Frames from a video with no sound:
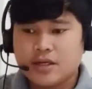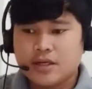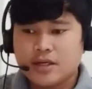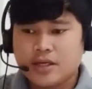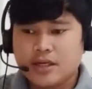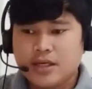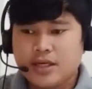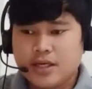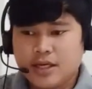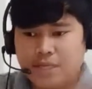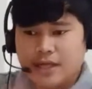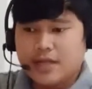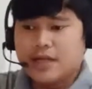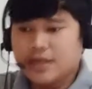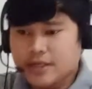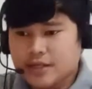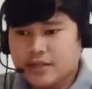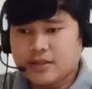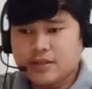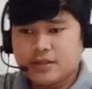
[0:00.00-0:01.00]
he
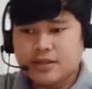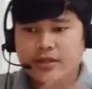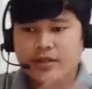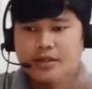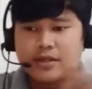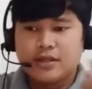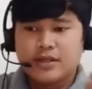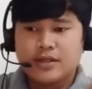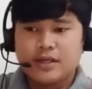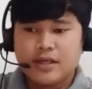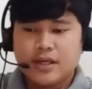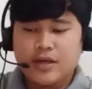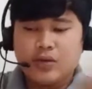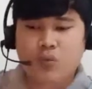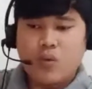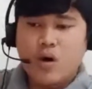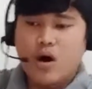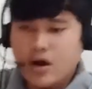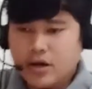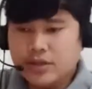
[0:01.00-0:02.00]
is, he
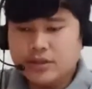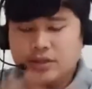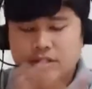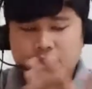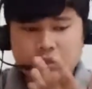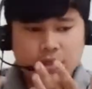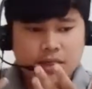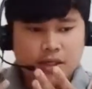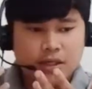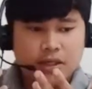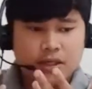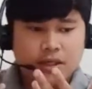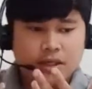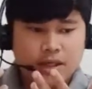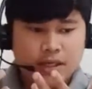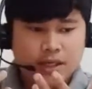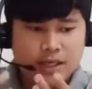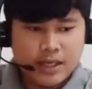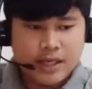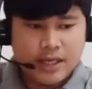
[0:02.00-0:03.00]
was,
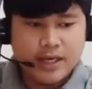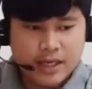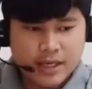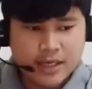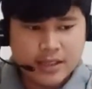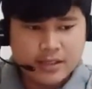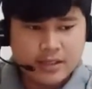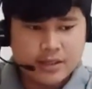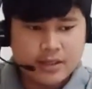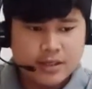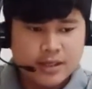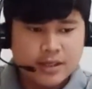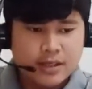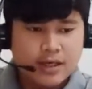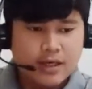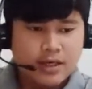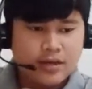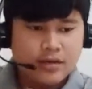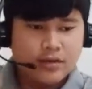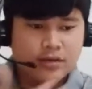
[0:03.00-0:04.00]
he is,
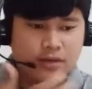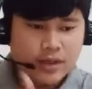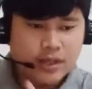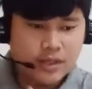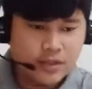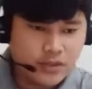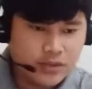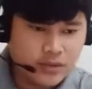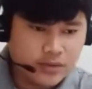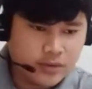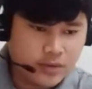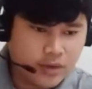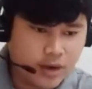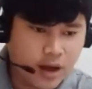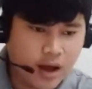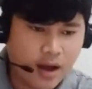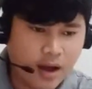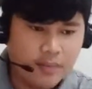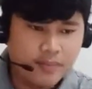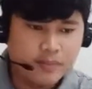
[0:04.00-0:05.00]
and who is to
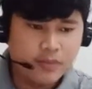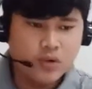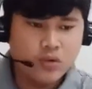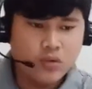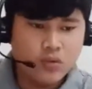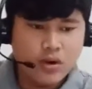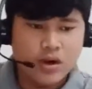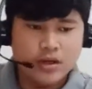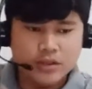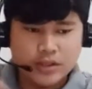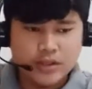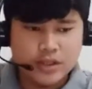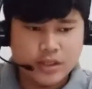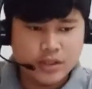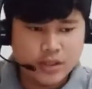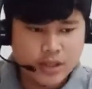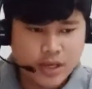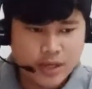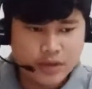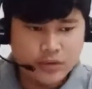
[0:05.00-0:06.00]
come. Who was,
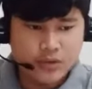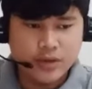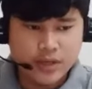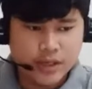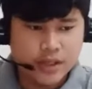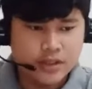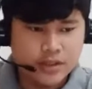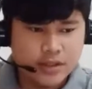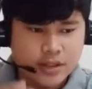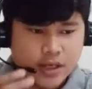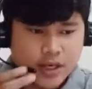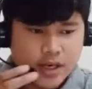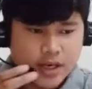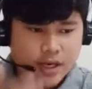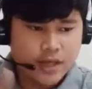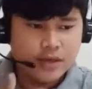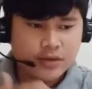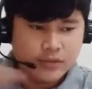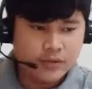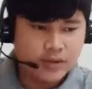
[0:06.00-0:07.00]
and who
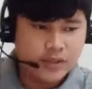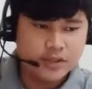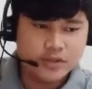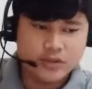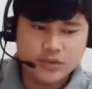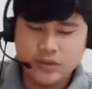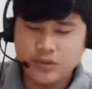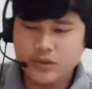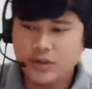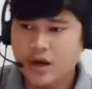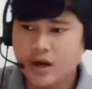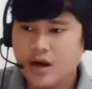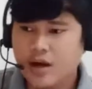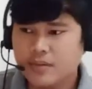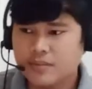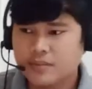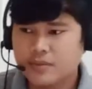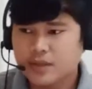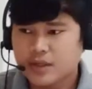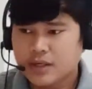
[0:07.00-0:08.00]
is to
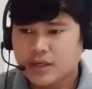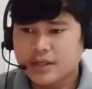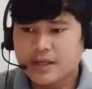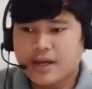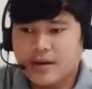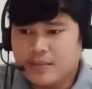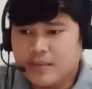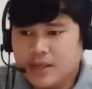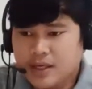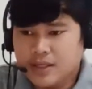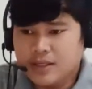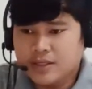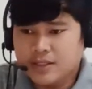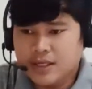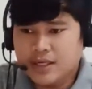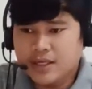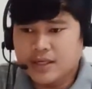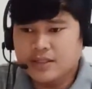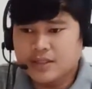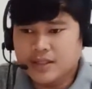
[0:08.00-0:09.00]
come. That means
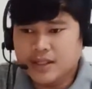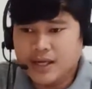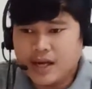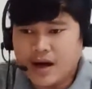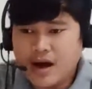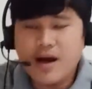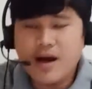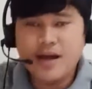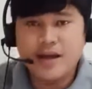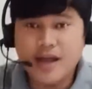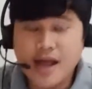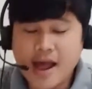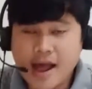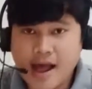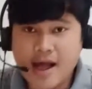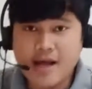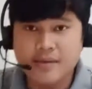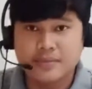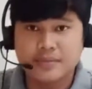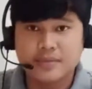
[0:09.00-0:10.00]
he is the I
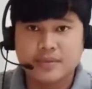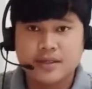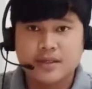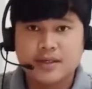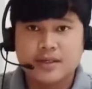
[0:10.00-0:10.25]
am.